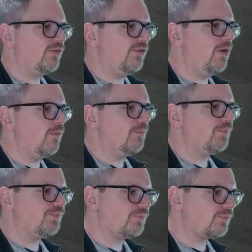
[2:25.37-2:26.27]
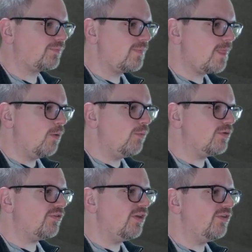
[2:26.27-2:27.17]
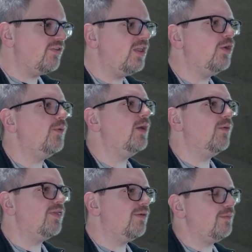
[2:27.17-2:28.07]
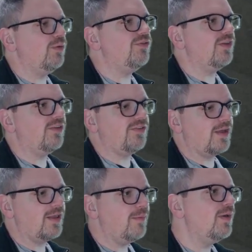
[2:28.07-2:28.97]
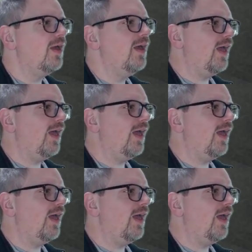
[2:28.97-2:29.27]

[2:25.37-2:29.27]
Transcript: So we're just continuing with the music setup